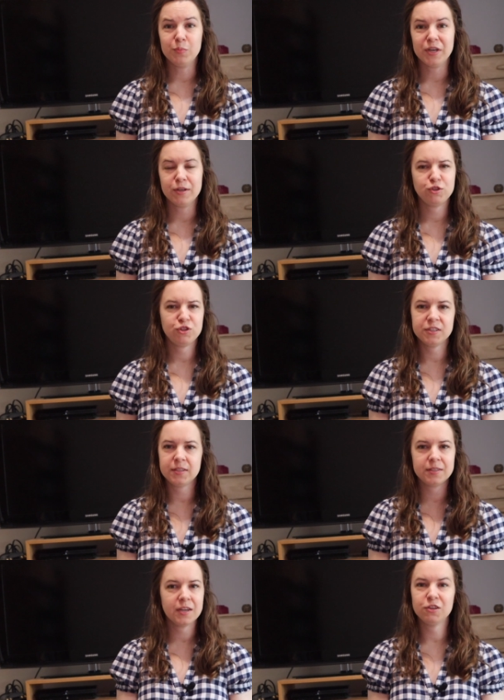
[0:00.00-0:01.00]
but she
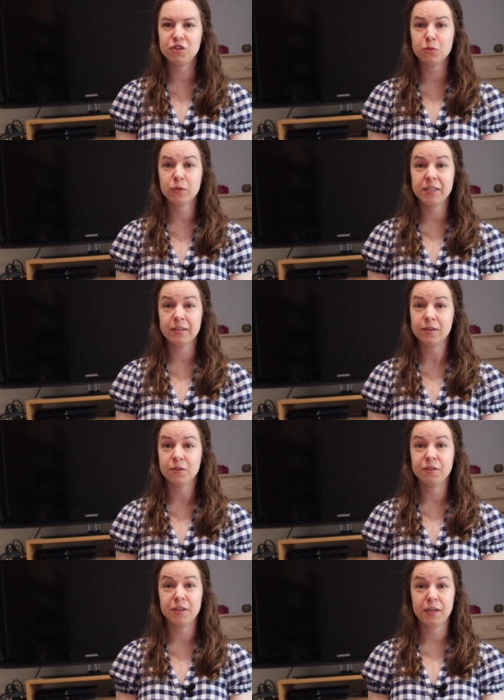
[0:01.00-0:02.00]
said she would get
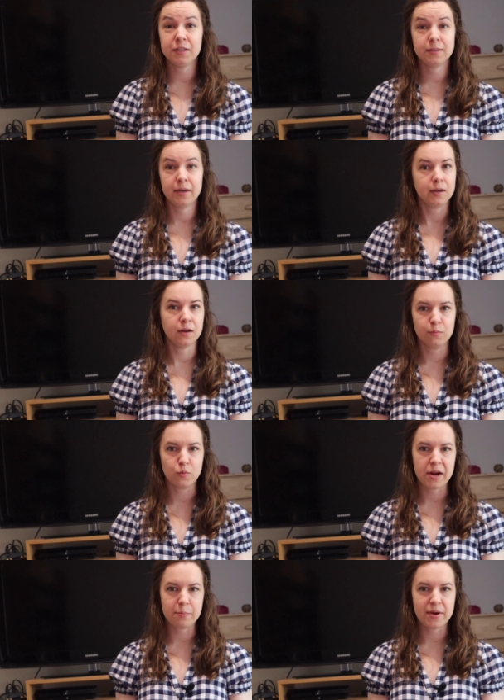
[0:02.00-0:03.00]
her things and come
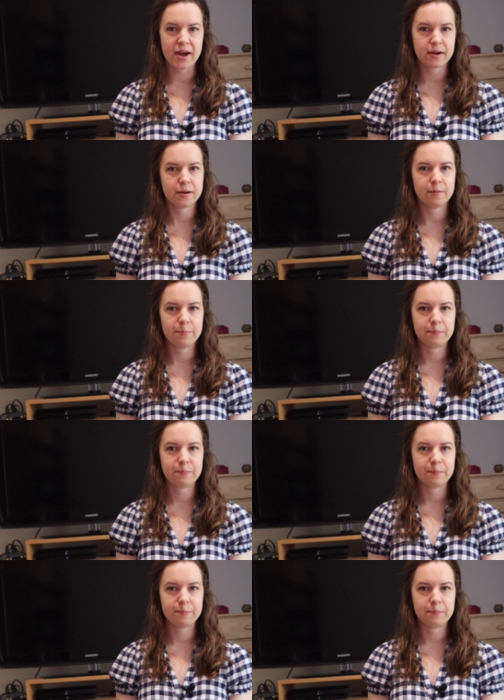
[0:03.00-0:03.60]
right back.